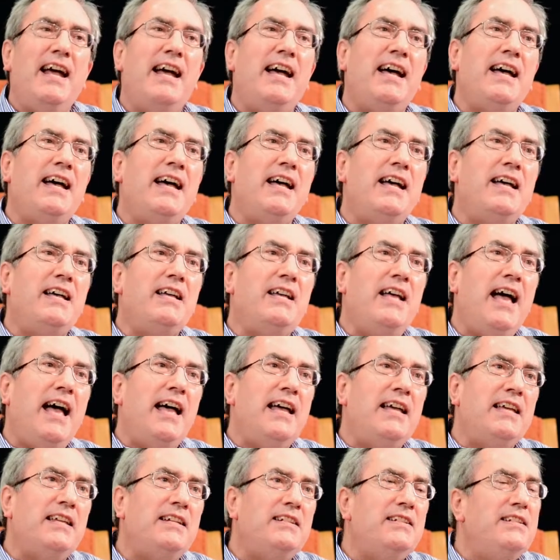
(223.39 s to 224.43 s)

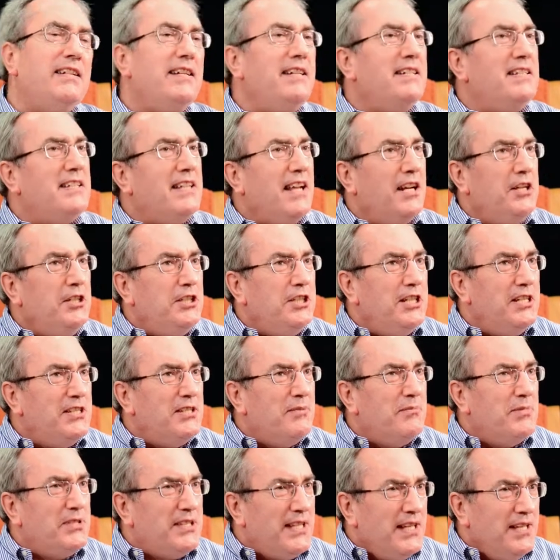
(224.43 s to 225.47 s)
And it's countries
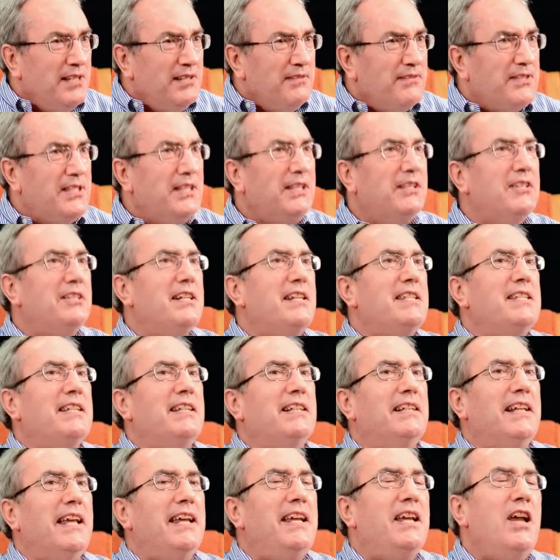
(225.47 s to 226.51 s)
themselves
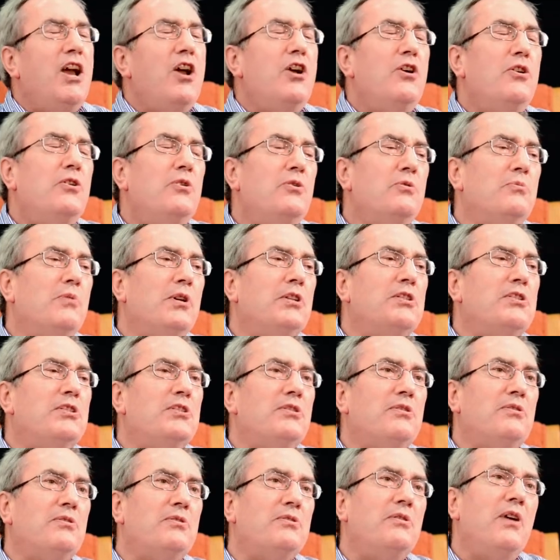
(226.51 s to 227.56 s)
increasingly who want
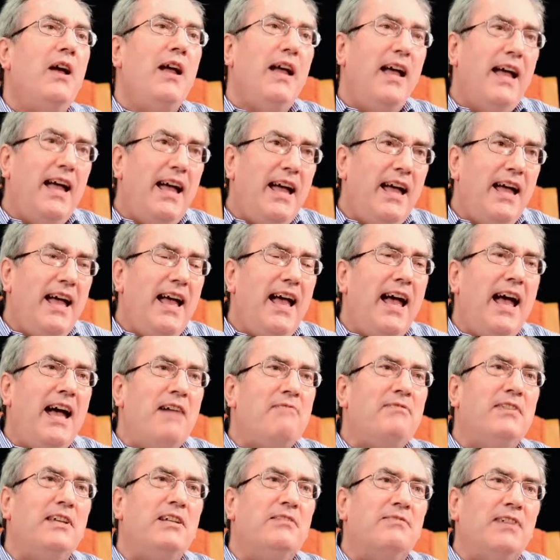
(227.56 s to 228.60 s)
to
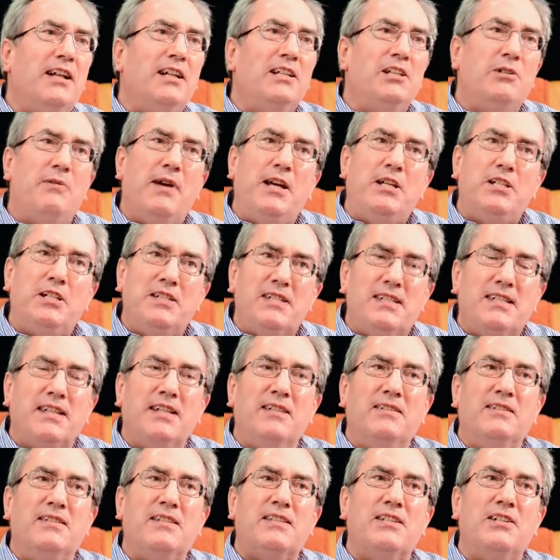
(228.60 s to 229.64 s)
have the evaluation
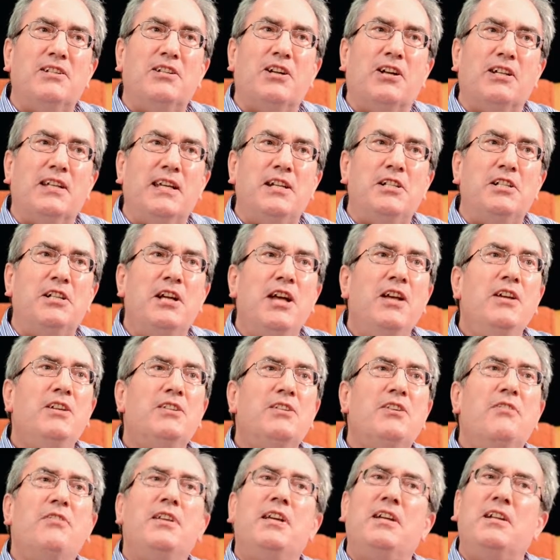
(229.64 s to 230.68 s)
skills and knowledge
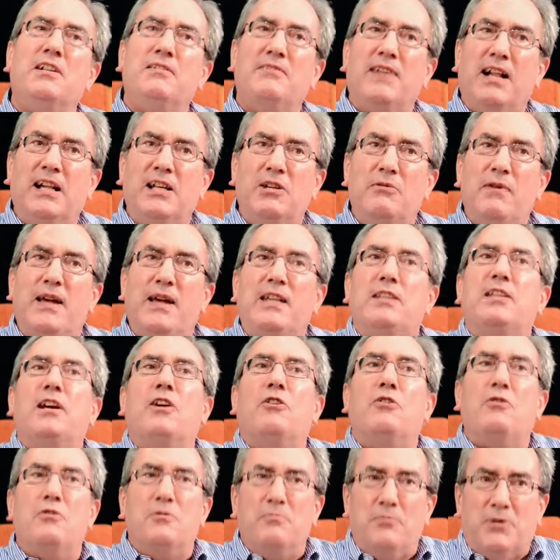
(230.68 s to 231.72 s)
so they can evaluate their
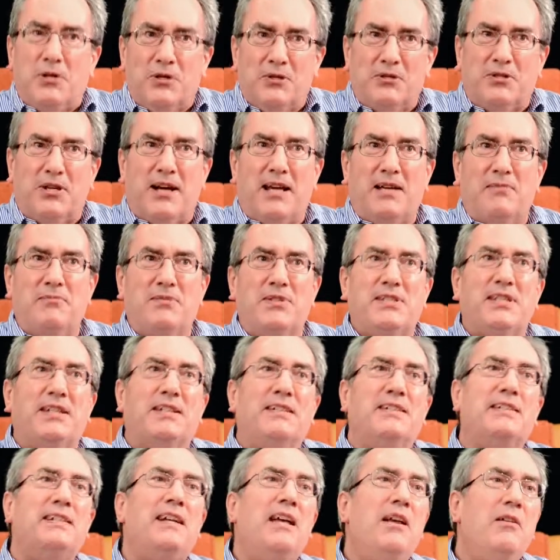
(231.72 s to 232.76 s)
own programs
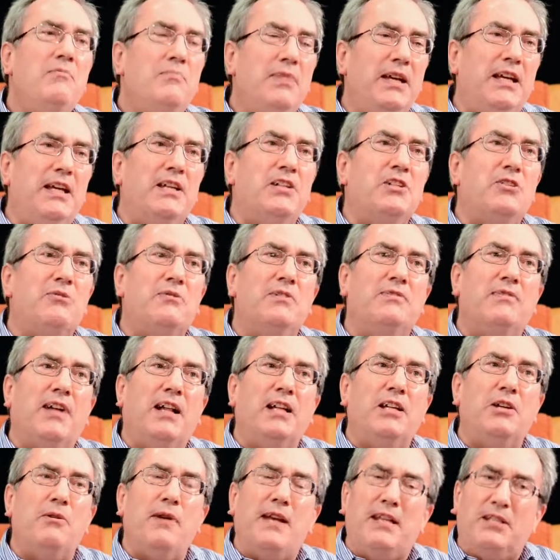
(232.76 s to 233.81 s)
and begin to
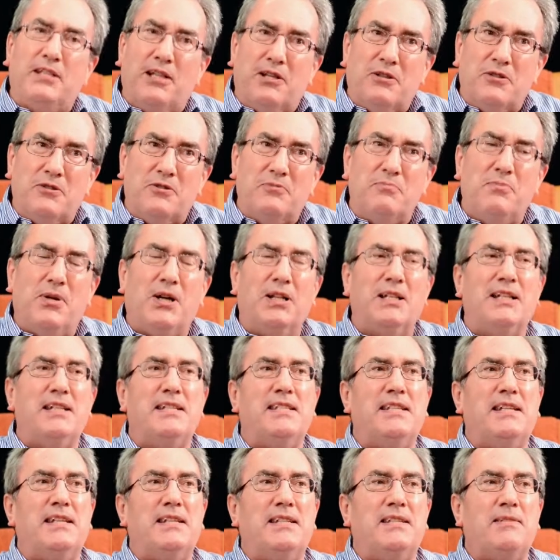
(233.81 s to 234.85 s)
evaluate their own
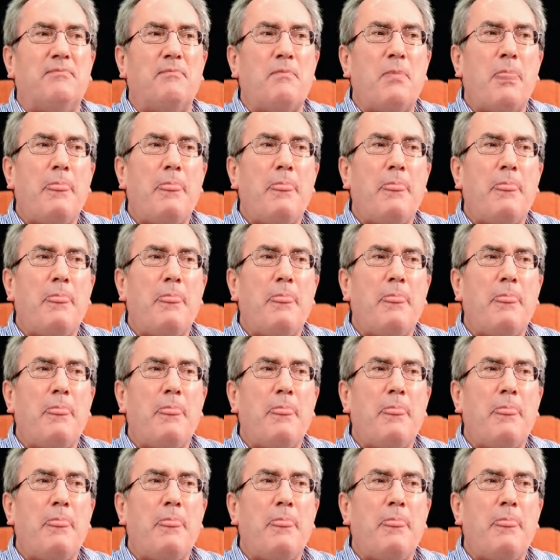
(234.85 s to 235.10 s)
policies.